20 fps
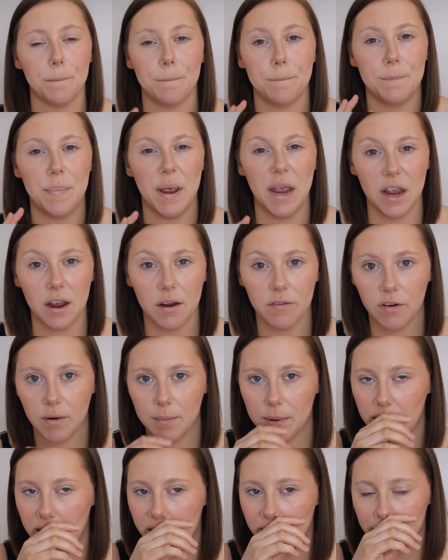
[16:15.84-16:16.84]
pink for
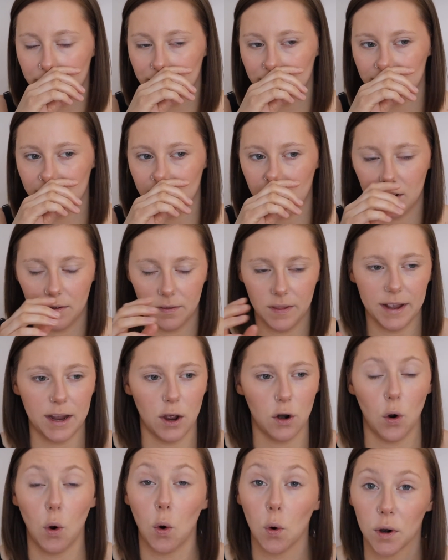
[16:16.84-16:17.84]
me. It was like
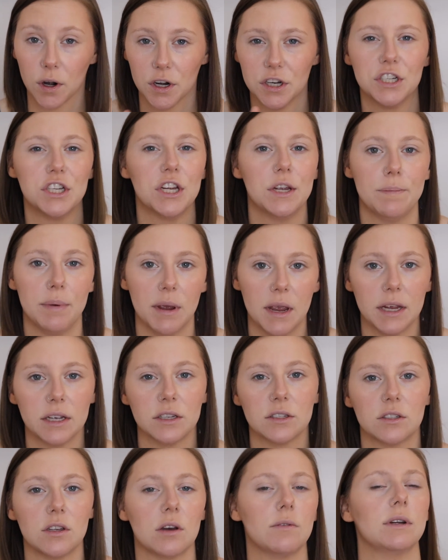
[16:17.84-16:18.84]
an orangey
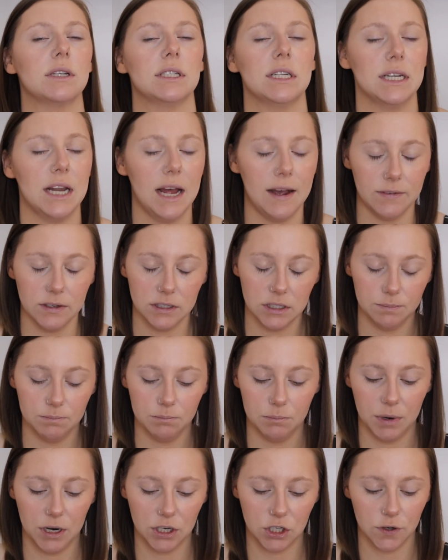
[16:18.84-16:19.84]
pink, so it didn't have as
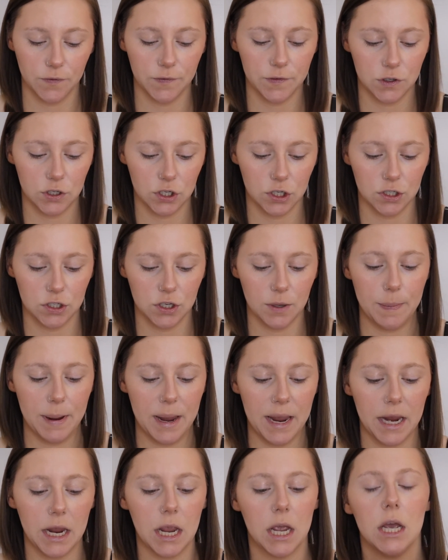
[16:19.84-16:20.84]
much of just the
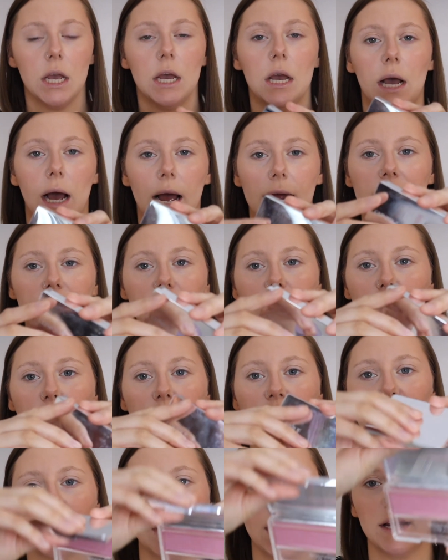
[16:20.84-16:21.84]
pink. I did
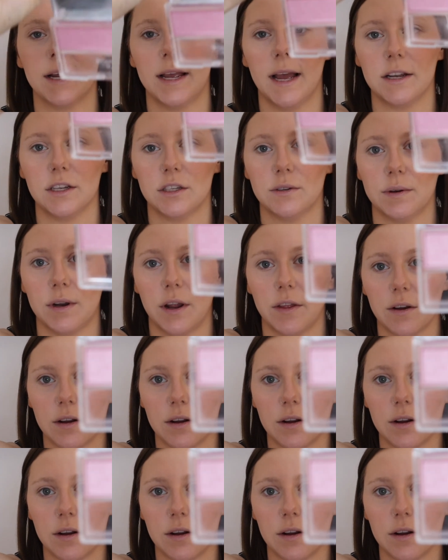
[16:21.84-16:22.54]
switch it again to another